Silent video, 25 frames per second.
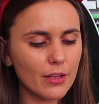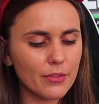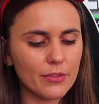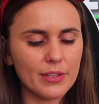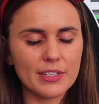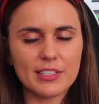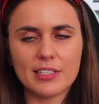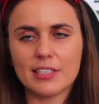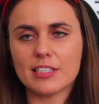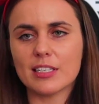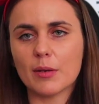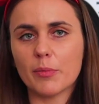
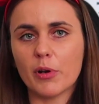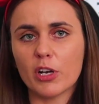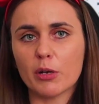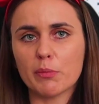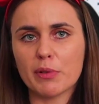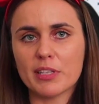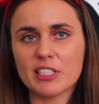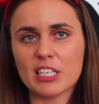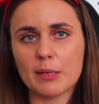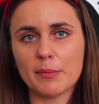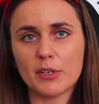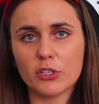This is a Pokemon
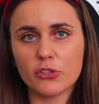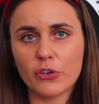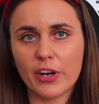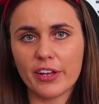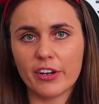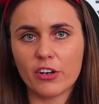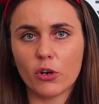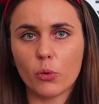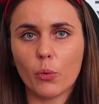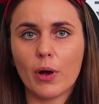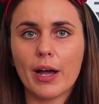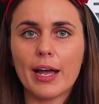that's going to be
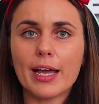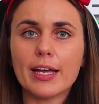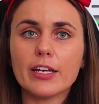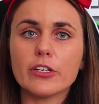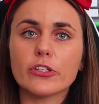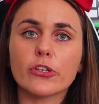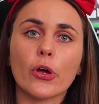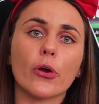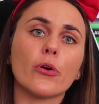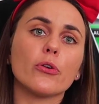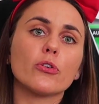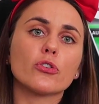traded
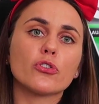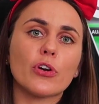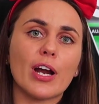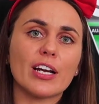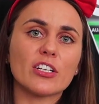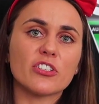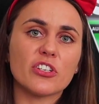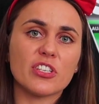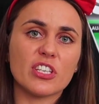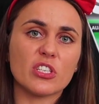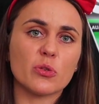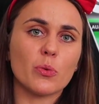away. Don't
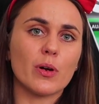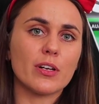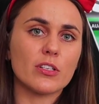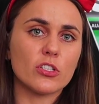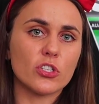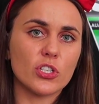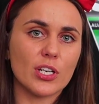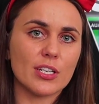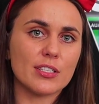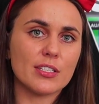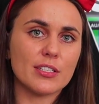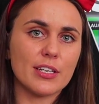trash this
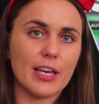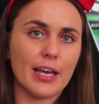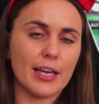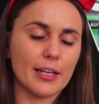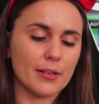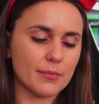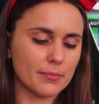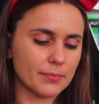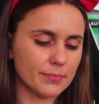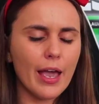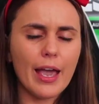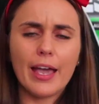one just
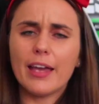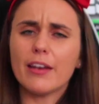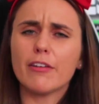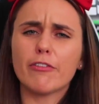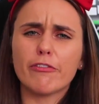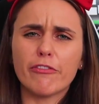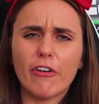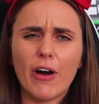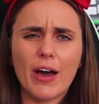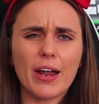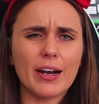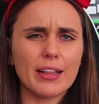yet.
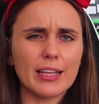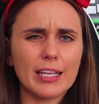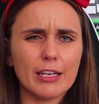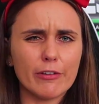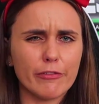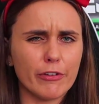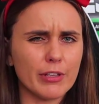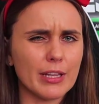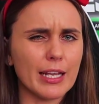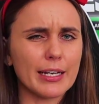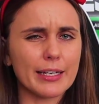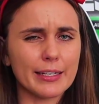And finally,
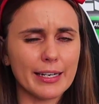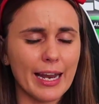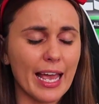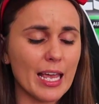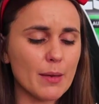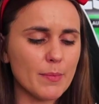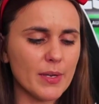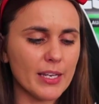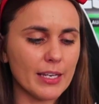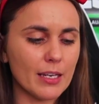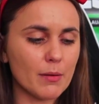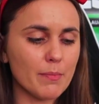for like
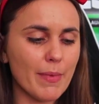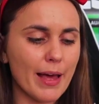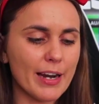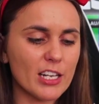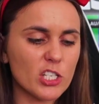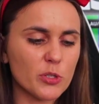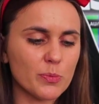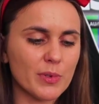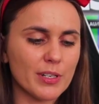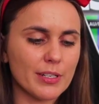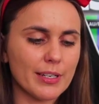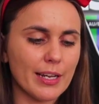naming and
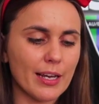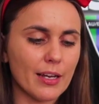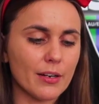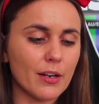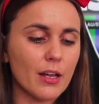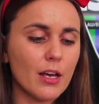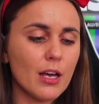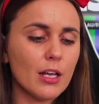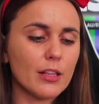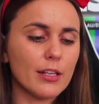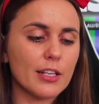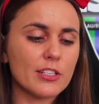management
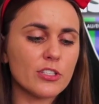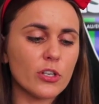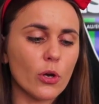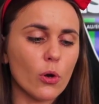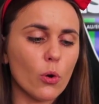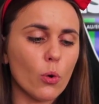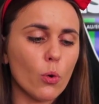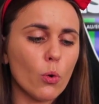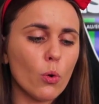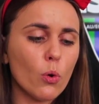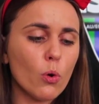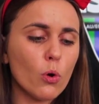down, let's
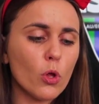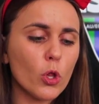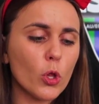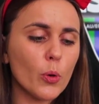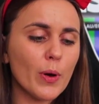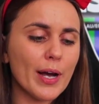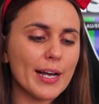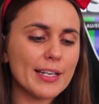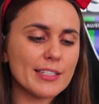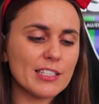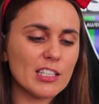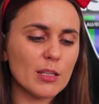go all the
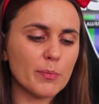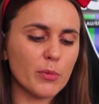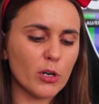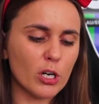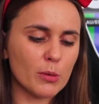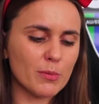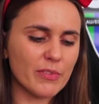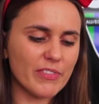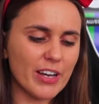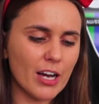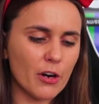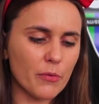way to the
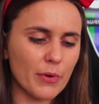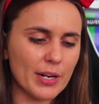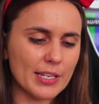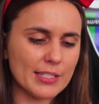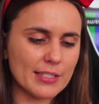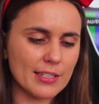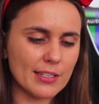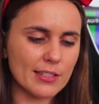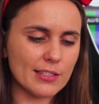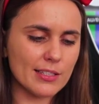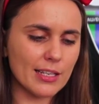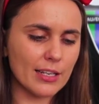bottom of our
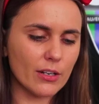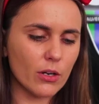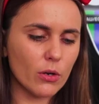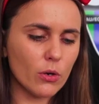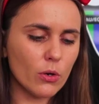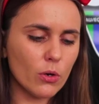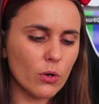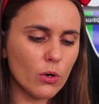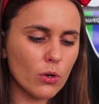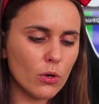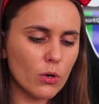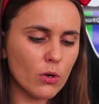recents, like
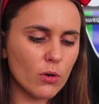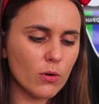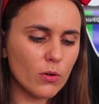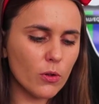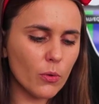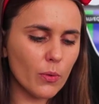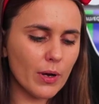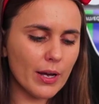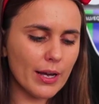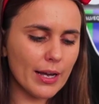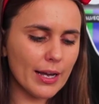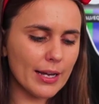all
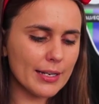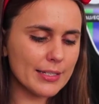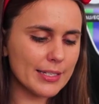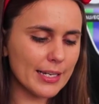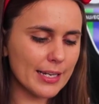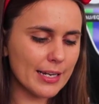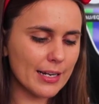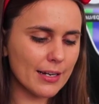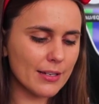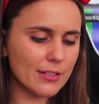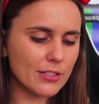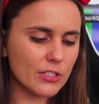the way
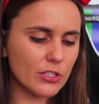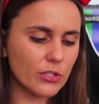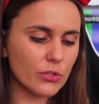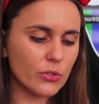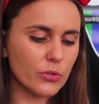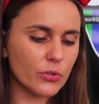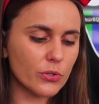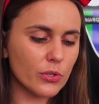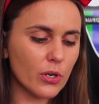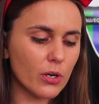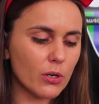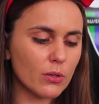down to
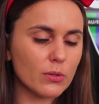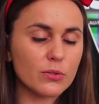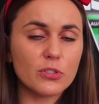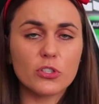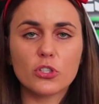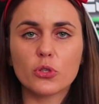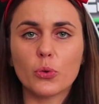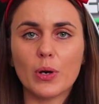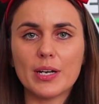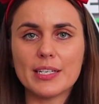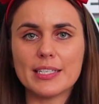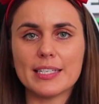good
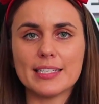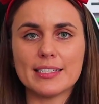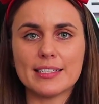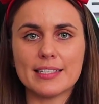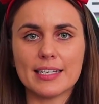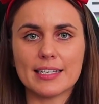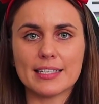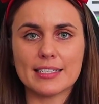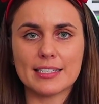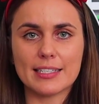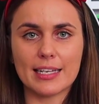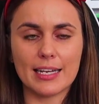old
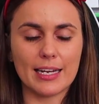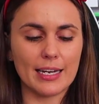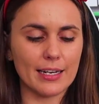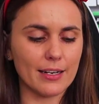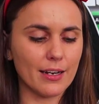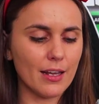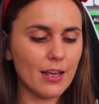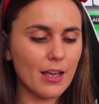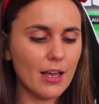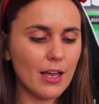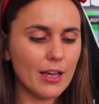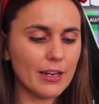
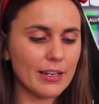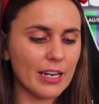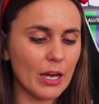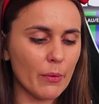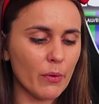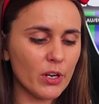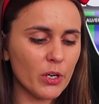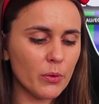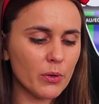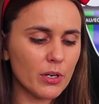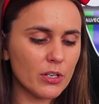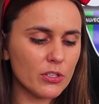2016.
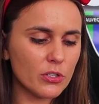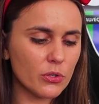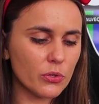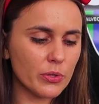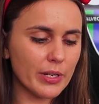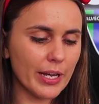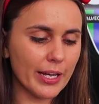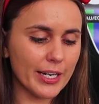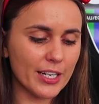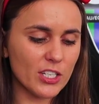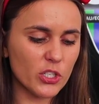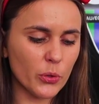Now what you want to
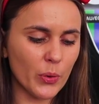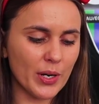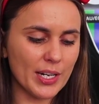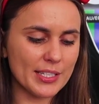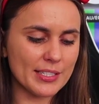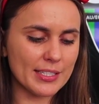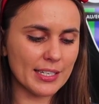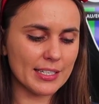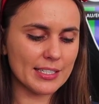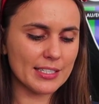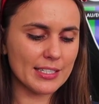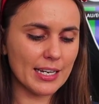do down in
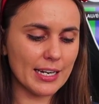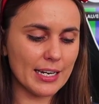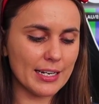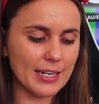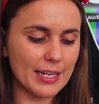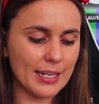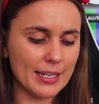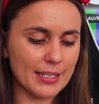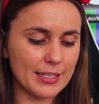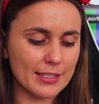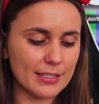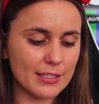
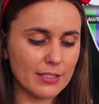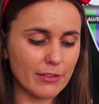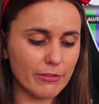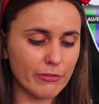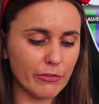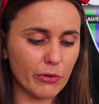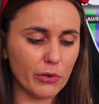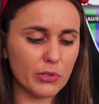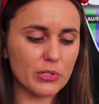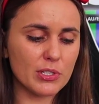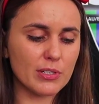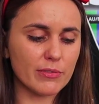2016 is,
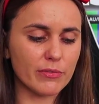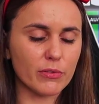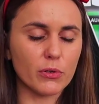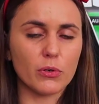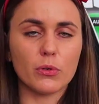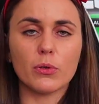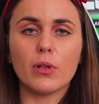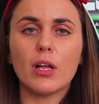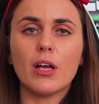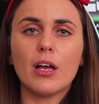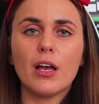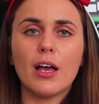first of
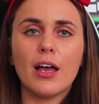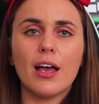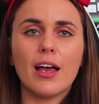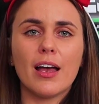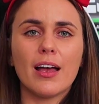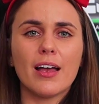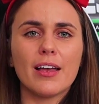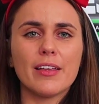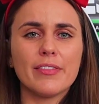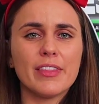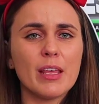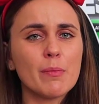all,
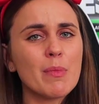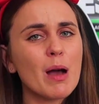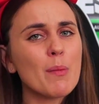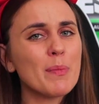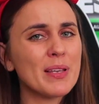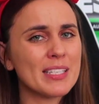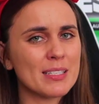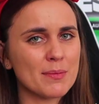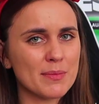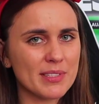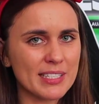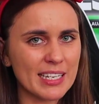there might
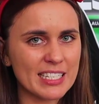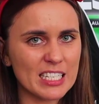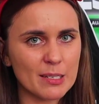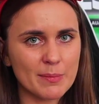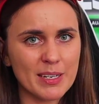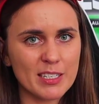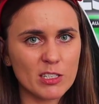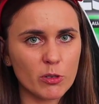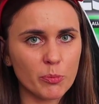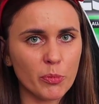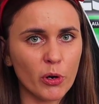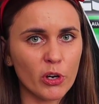be some
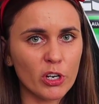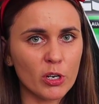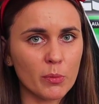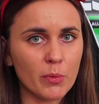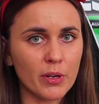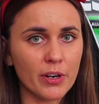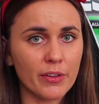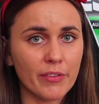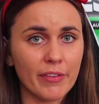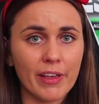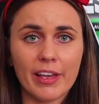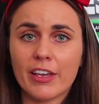sentimental
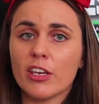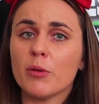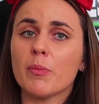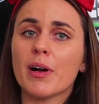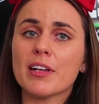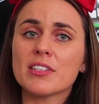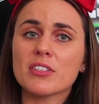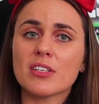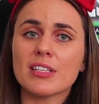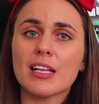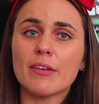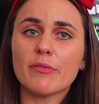Pokemon in there. You
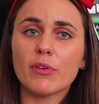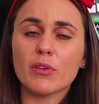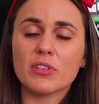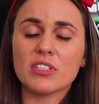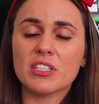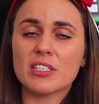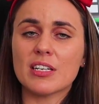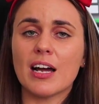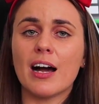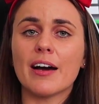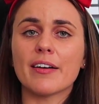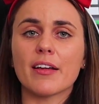might still have your
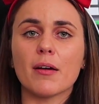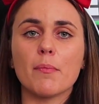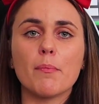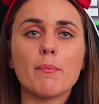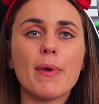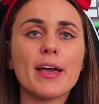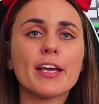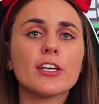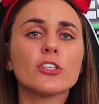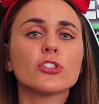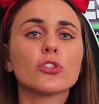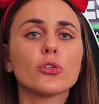starter.
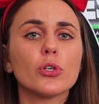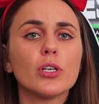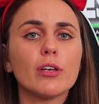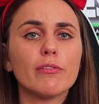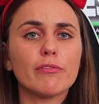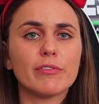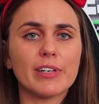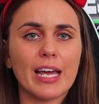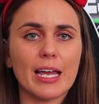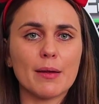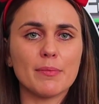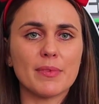Make sure
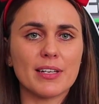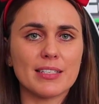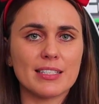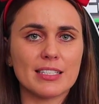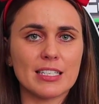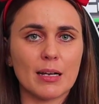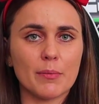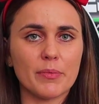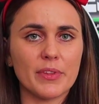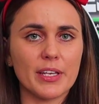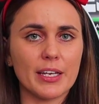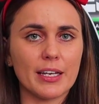you've named it
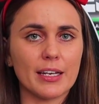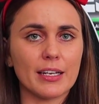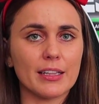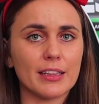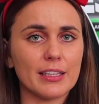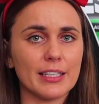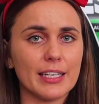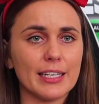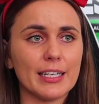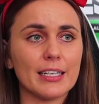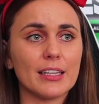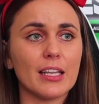something
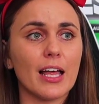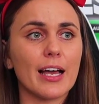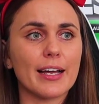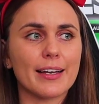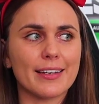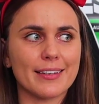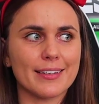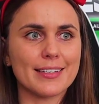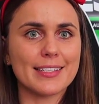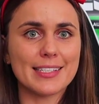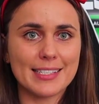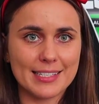clear
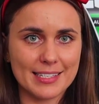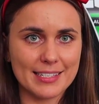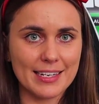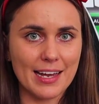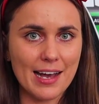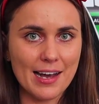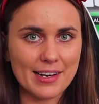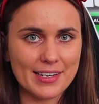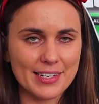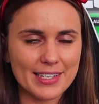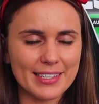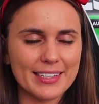like
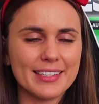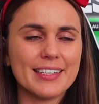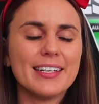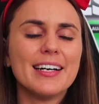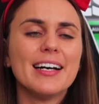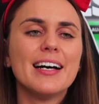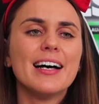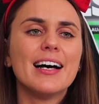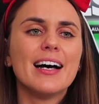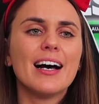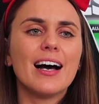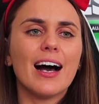starter
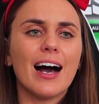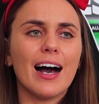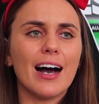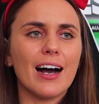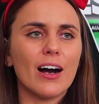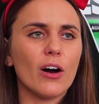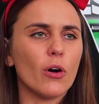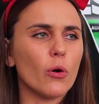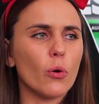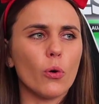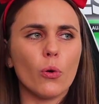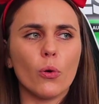
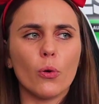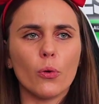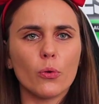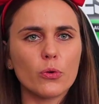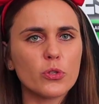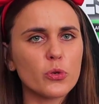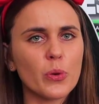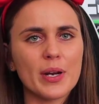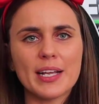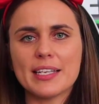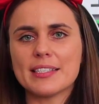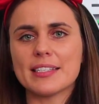or
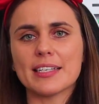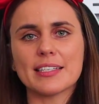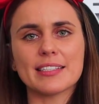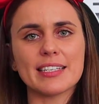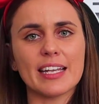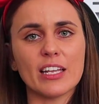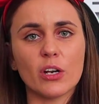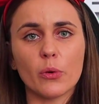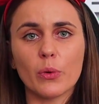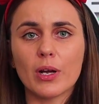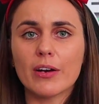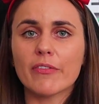
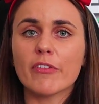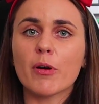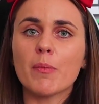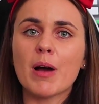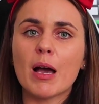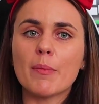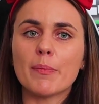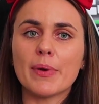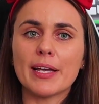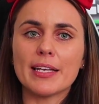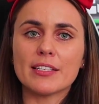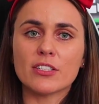2016 or whatever it
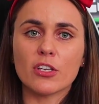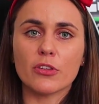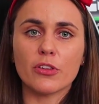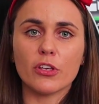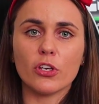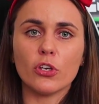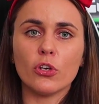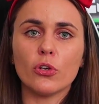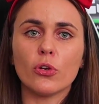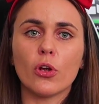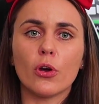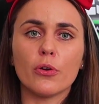might be, so
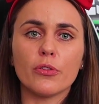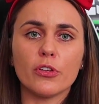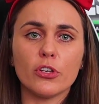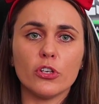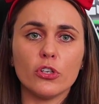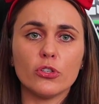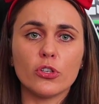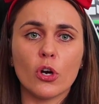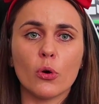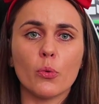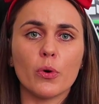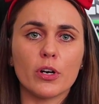that you know that
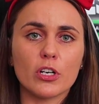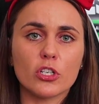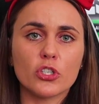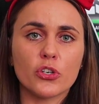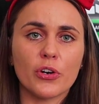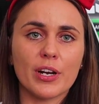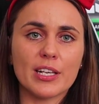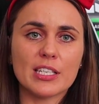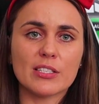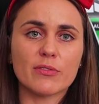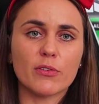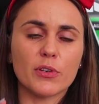you don't want to
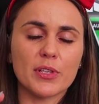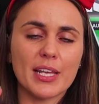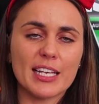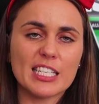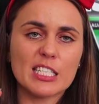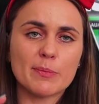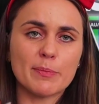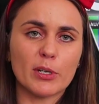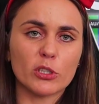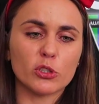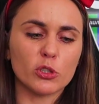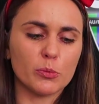transfer
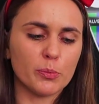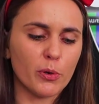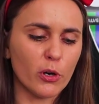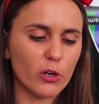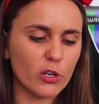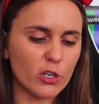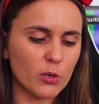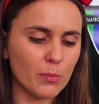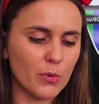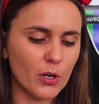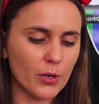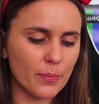that special
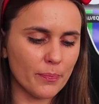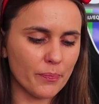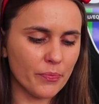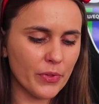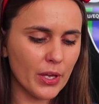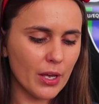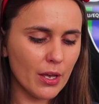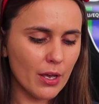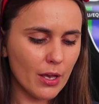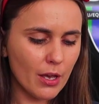Pokemon.